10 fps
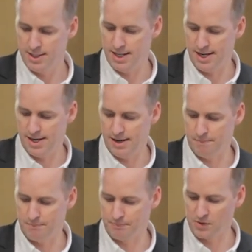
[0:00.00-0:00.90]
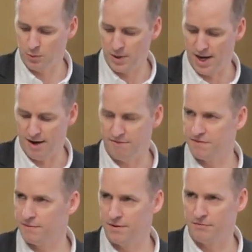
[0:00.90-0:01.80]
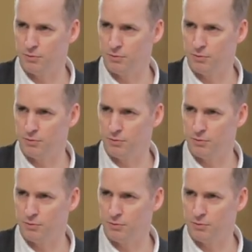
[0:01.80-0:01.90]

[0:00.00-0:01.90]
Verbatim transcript: Um, we have, if